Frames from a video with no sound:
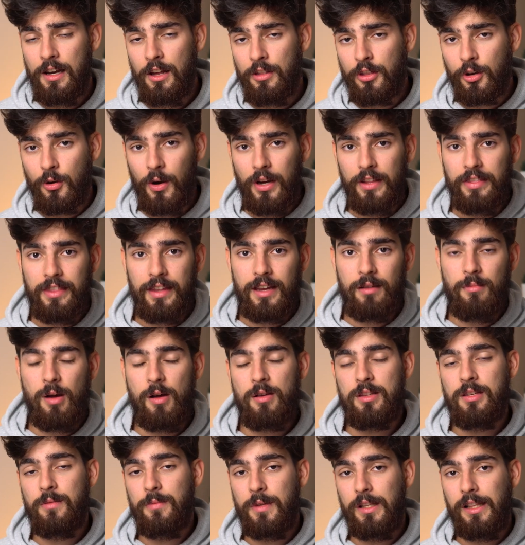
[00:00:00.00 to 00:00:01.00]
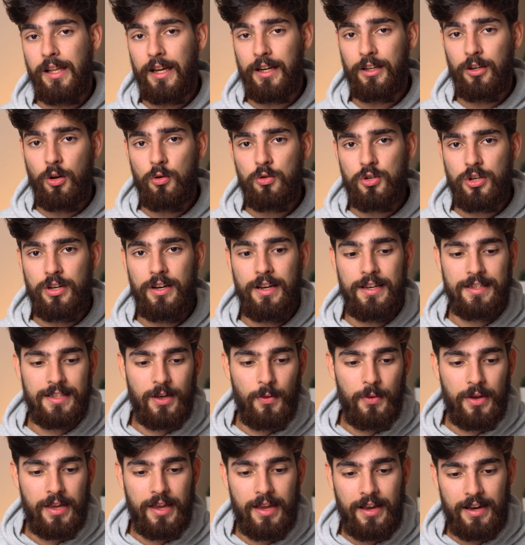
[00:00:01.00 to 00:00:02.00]
Now, the great thing about something like Notion is that
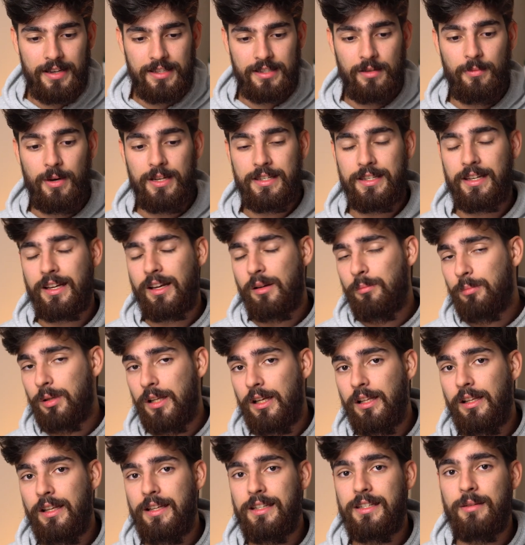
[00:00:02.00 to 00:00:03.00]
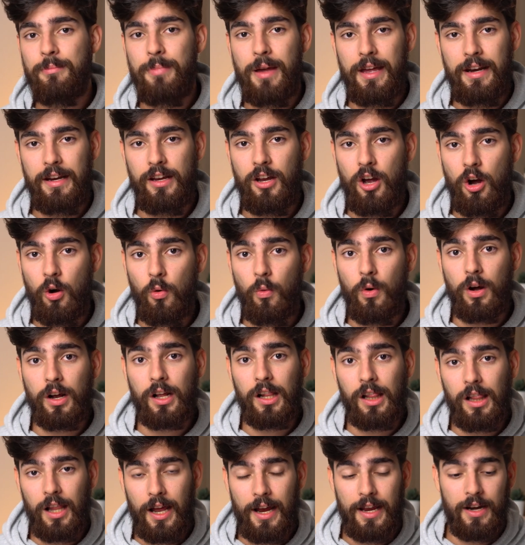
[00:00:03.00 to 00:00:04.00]
we can customize it completely depending on what
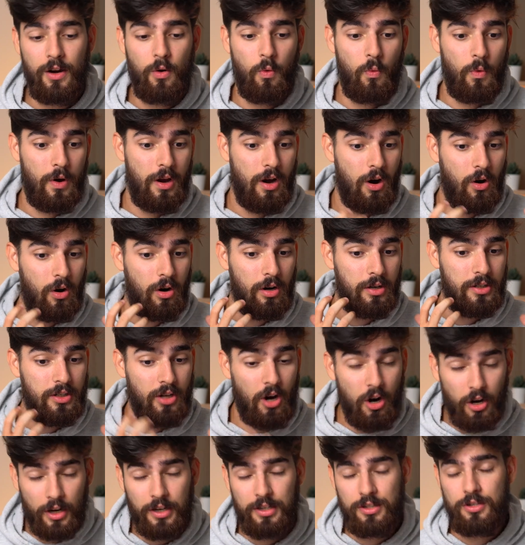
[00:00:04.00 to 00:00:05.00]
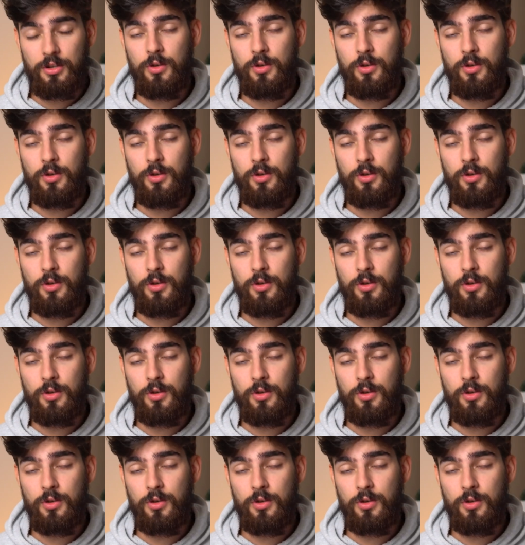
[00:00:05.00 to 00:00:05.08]
client we are talking